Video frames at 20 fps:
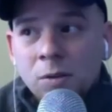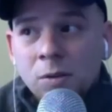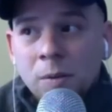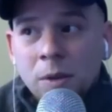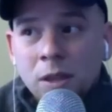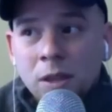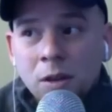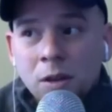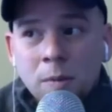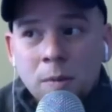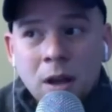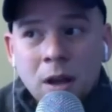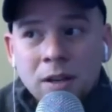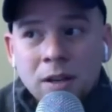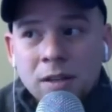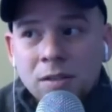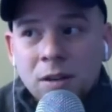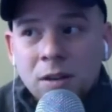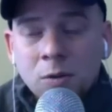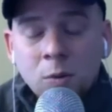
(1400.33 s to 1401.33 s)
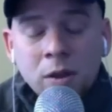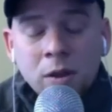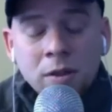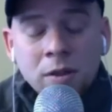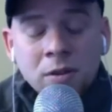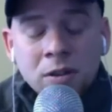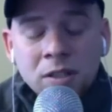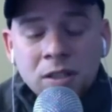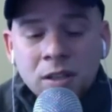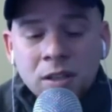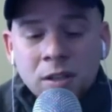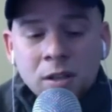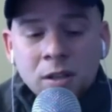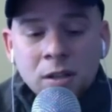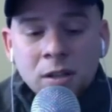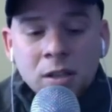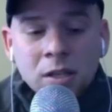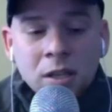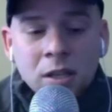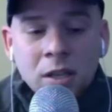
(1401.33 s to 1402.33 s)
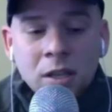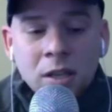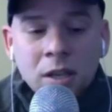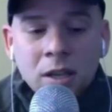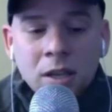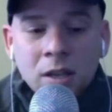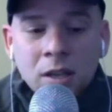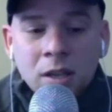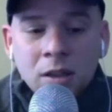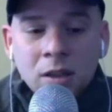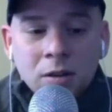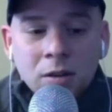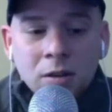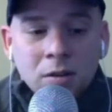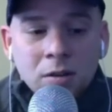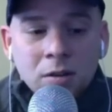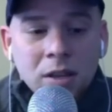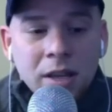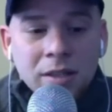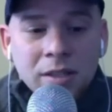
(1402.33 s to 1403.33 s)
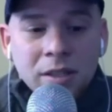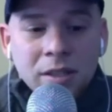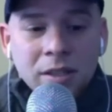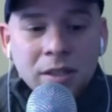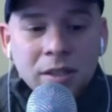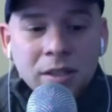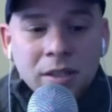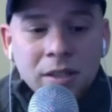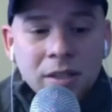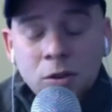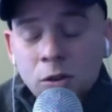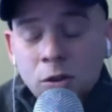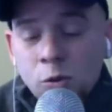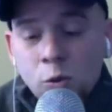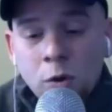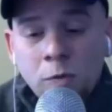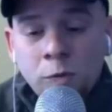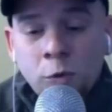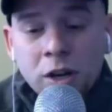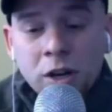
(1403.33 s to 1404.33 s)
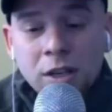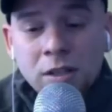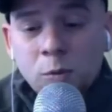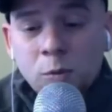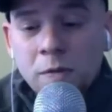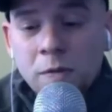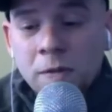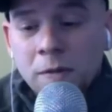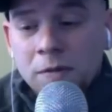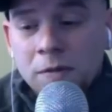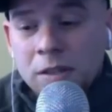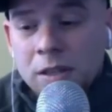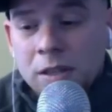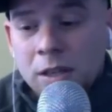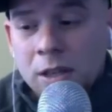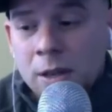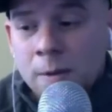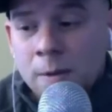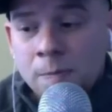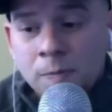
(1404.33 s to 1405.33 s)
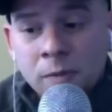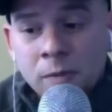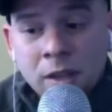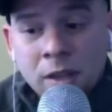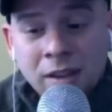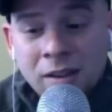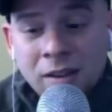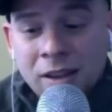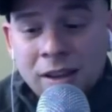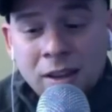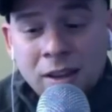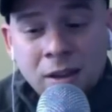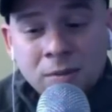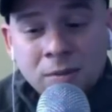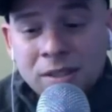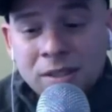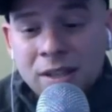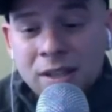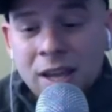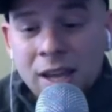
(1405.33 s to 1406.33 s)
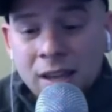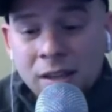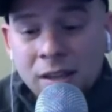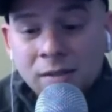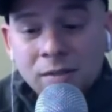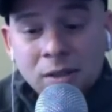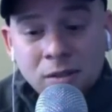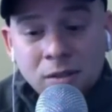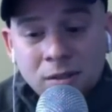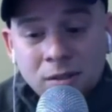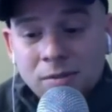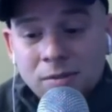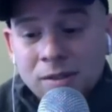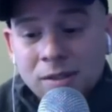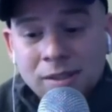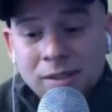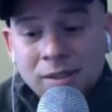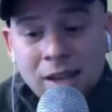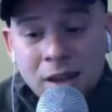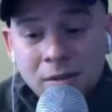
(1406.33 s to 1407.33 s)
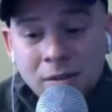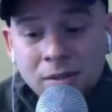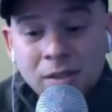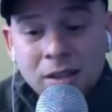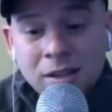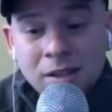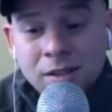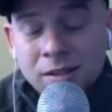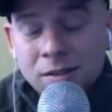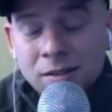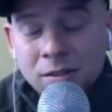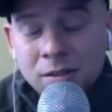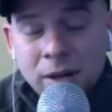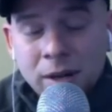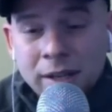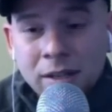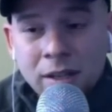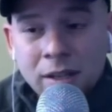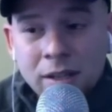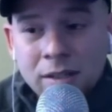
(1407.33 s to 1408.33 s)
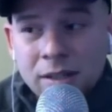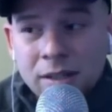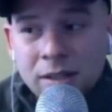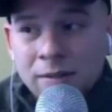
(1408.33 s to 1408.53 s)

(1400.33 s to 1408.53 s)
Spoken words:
I mean their bodies are weather sealed, their lenses. That new 140 to 150, like I was saying, it sounds like it's a great lens. I've